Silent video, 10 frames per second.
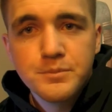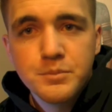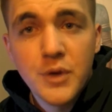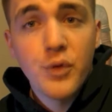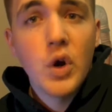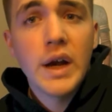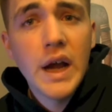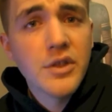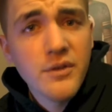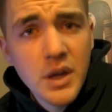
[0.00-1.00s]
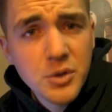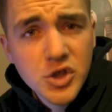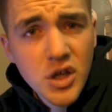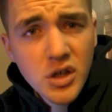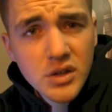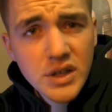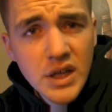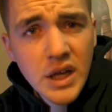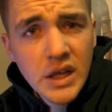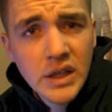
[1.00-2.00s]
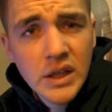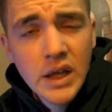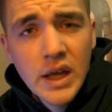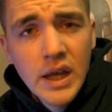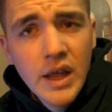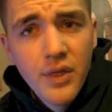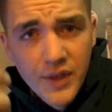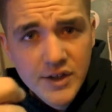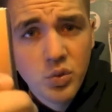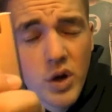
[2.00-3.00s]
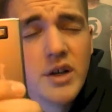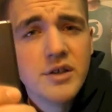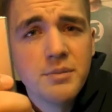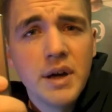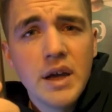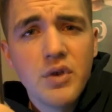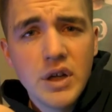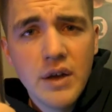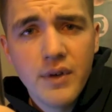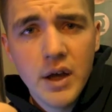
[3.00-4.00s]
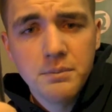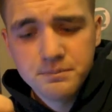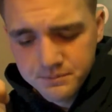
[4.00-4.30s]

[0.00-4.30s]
Before I got the Vapor Shark DNA, this was my everyday vape.